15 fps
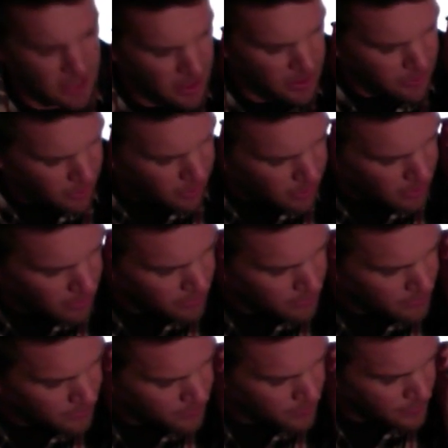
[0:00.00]
other arm.
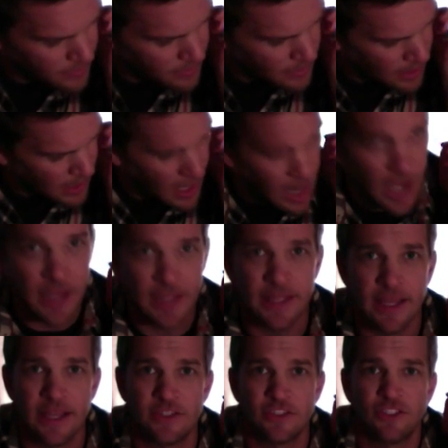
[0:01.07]
Ah,
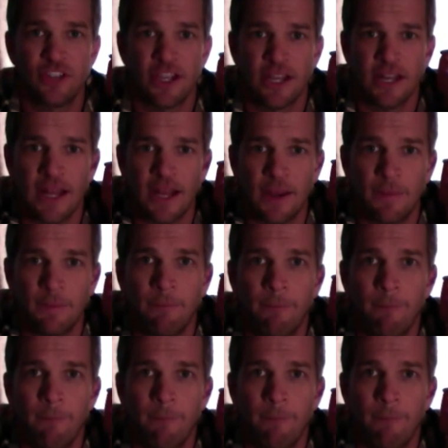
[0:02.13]
yes. Check it out.